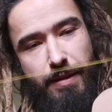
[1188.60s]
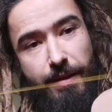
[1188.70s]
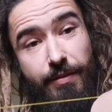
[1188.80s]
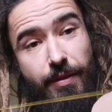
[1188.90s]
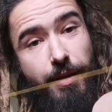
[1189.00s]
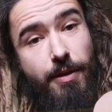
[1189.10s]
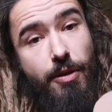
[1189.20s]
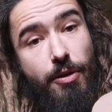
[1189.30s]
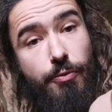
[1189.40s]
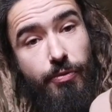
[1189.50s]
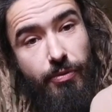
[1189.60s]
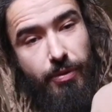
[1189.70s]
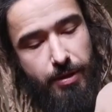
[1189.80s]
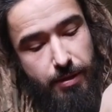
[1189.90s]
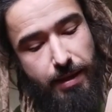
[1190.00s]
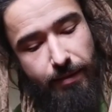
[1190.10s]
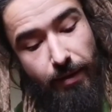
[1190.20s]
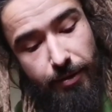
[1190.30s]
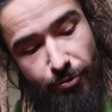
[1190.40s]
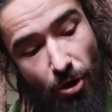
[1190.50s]
as I close, uh, as
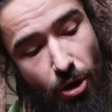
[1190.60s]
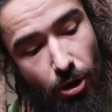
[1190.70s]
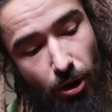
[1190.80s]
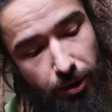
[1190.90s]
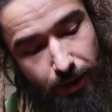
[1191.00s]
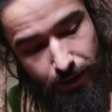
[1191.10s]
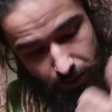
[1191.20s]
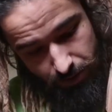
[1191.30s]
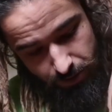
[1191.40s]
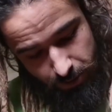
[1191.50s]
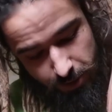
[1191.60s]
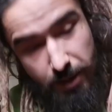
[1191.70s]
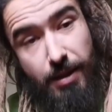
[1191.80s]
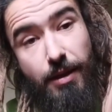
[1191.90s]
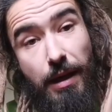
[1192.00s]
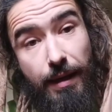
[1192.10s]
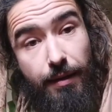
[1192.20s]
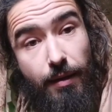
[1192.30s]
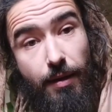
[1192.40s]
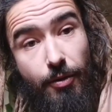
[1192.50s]
I draw on it, it
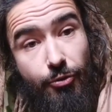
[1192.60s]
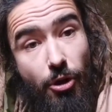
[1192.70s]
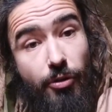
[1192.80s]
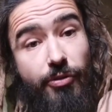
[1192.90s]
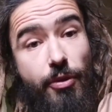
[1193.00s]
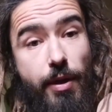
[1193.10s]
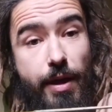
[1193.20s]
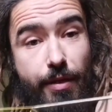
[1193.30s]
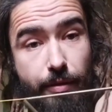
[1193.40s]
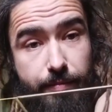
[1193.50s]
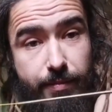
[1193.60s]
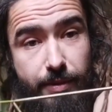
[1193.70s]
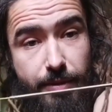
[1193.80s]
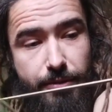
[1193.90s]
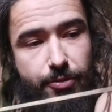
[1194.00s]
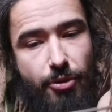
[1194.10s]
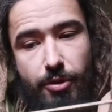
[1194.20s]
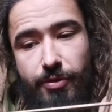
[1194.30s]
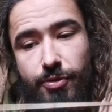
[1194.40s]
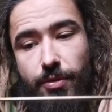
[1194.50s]
draws together it
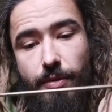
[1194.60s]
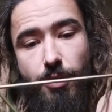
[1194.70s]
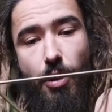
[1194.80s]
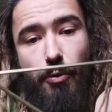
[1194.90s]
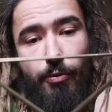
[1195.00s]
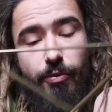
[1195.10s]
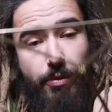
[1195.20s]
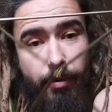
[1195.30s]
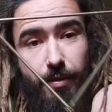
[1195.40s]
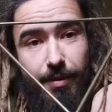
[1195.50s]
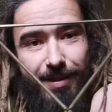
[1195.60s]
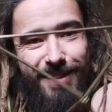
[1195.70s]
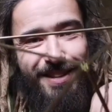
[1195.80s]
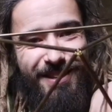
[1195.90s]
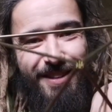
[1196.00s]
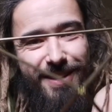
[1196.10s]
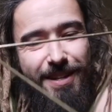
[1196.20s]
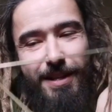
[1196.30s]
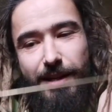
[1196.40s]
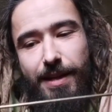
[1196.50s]
draws close.
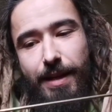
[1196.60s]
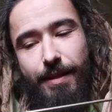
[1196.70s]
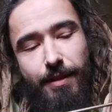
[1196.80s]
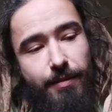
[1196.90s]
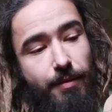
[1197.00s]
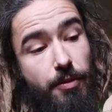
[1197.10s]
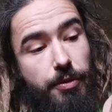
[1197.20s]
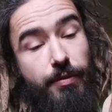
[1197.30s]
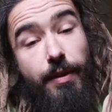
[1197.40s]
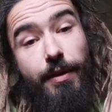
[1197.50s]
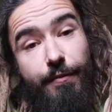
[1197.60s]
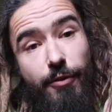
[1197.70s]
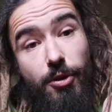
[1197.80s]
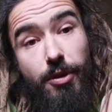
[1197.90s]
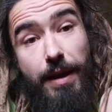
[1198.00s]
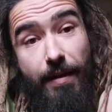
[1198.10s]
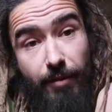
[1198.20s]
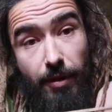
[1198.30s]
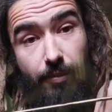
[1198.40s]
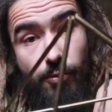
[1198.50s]
And that's a good sign for
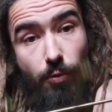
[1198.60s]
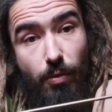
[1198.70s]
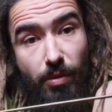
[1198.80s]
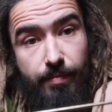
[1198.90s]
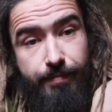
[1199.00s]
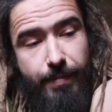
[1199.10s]
having a hole